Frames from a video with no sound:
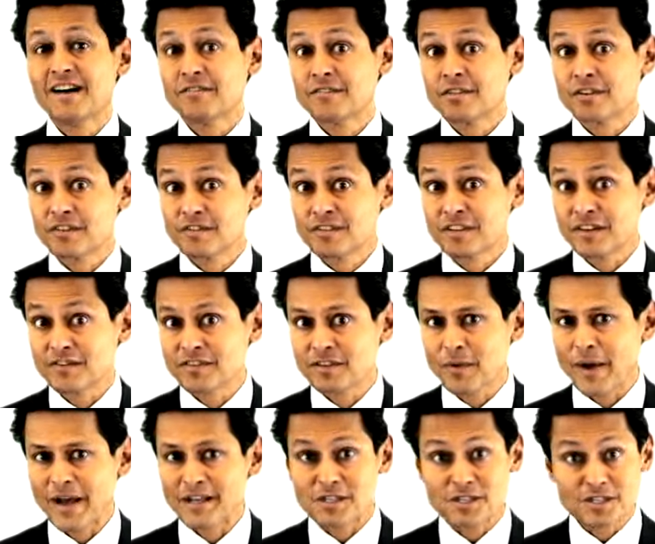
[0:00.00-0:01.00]
for different
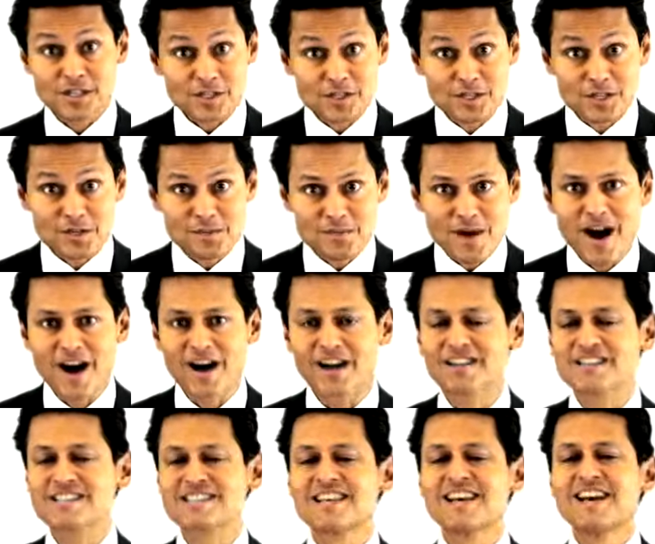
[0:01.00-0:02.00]
questions, just 2
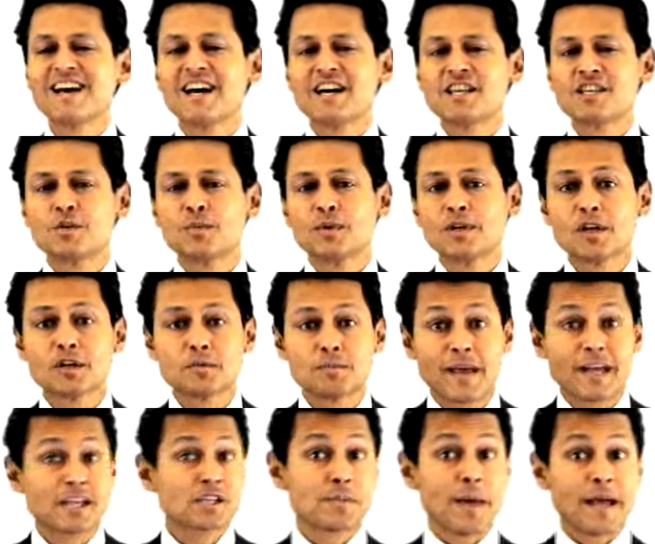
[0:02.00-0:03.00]
marks, you will not
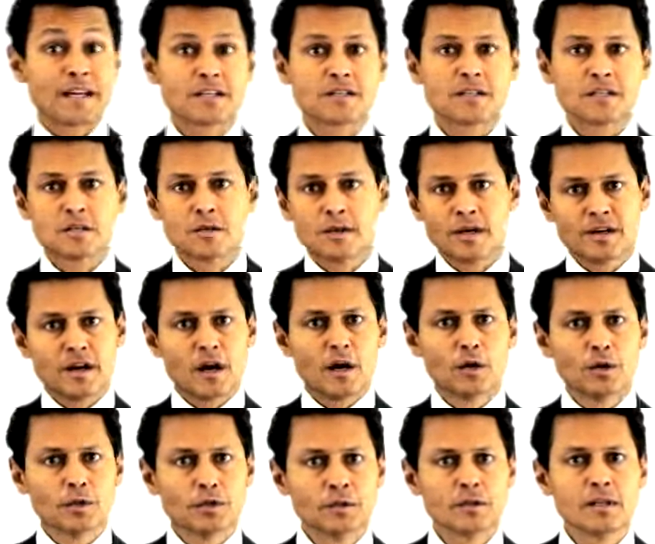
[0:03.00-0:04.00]
be expected to do a
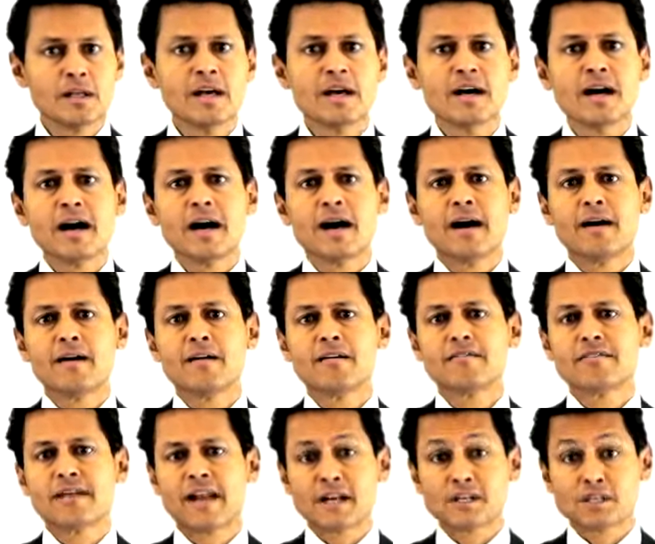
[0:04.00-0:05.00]
whole
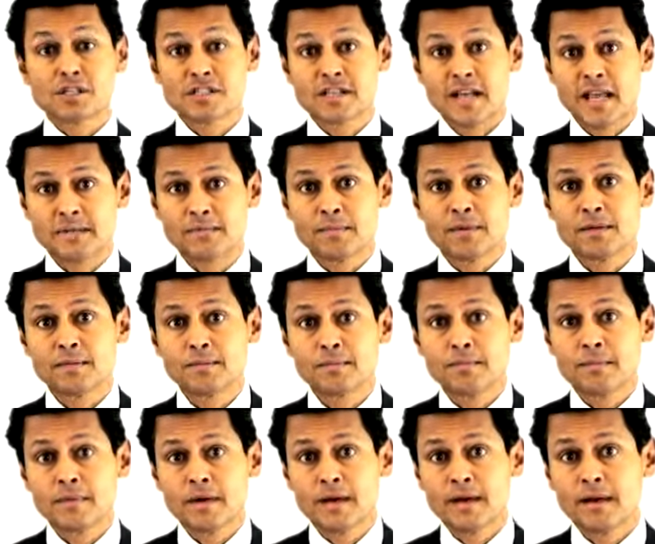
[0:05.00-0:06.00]
financial statement
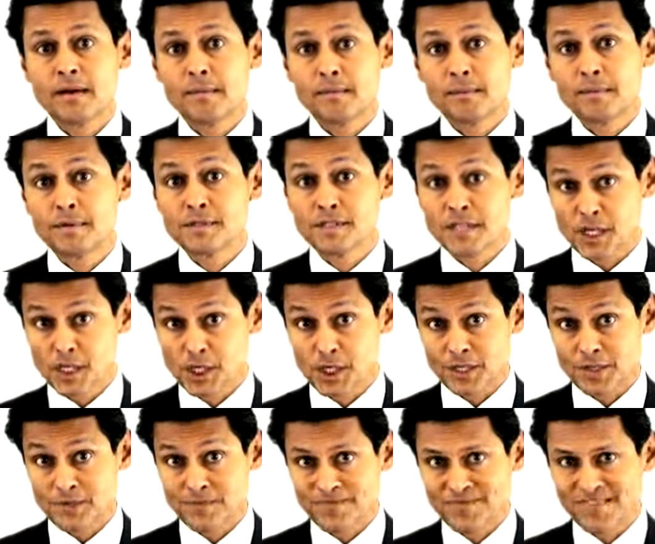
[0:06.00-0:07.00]

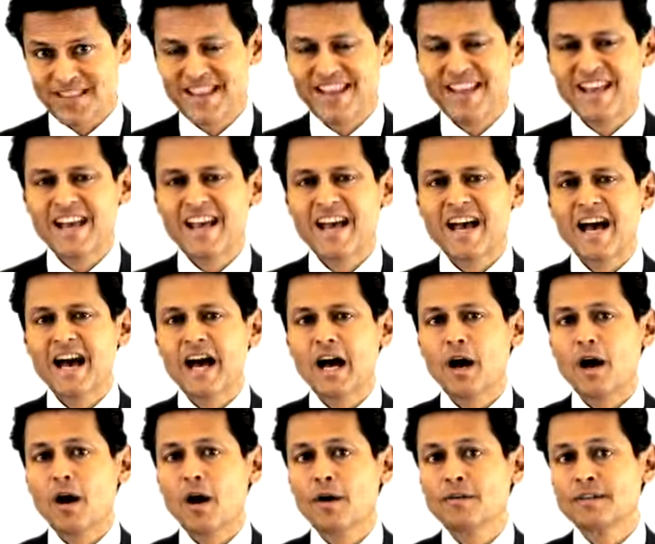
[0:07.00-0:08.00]
position.
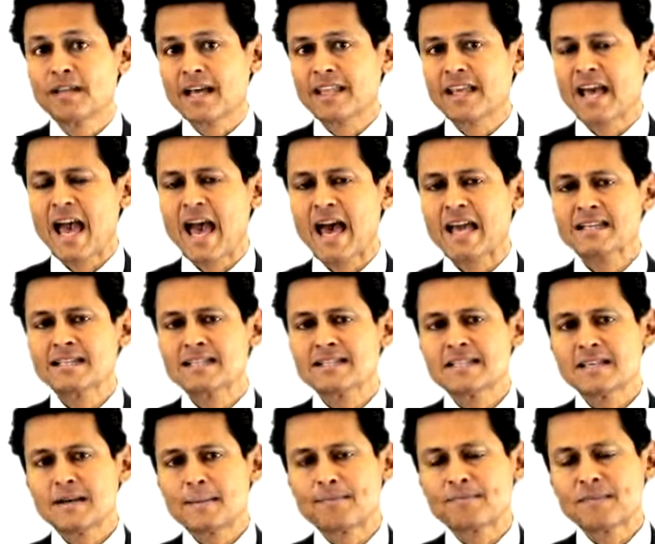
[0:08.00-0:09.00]
On the other
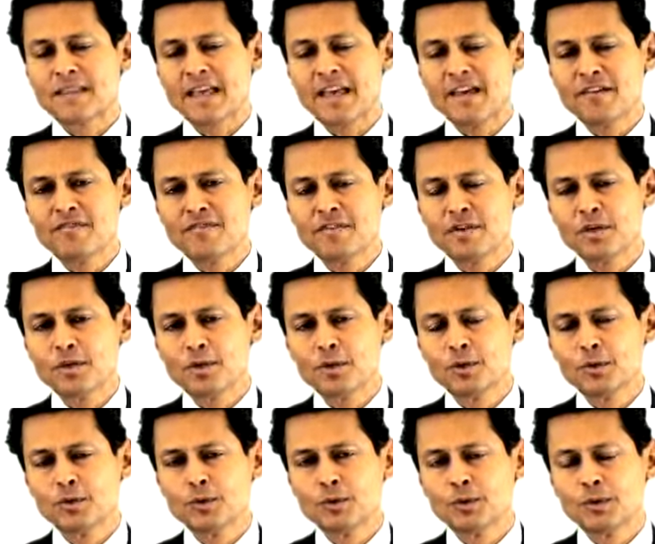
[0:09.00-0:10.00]
hand, if
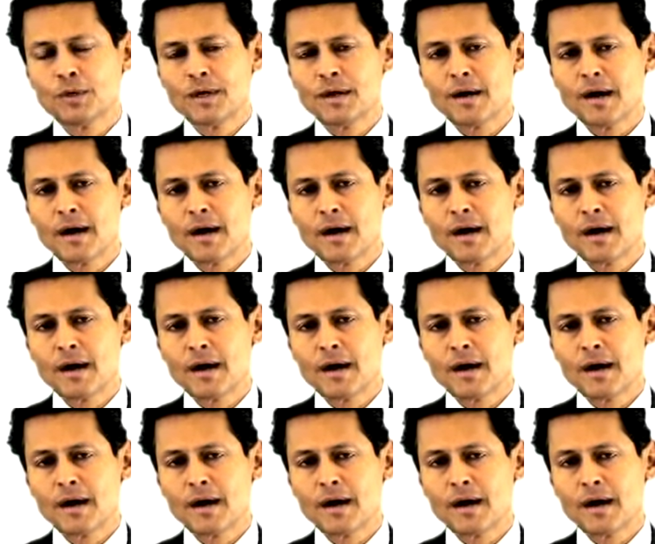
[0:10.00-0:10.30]
you